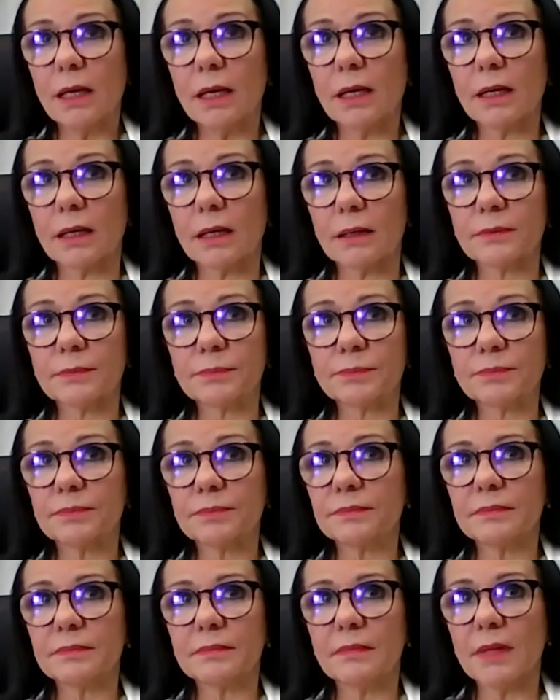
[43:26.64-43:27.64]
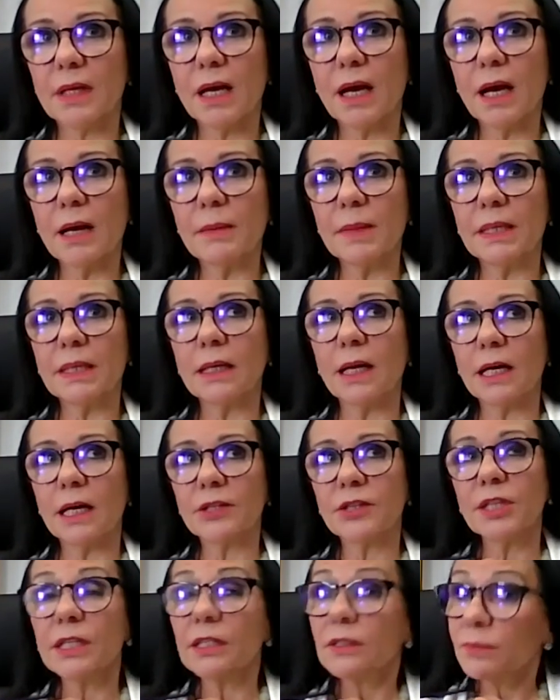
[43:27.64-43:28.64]
Uh, I mean,
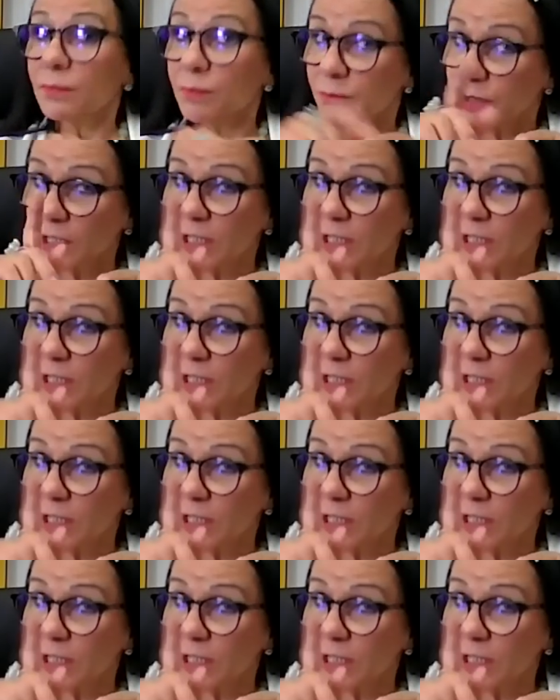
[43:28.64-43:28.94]
I think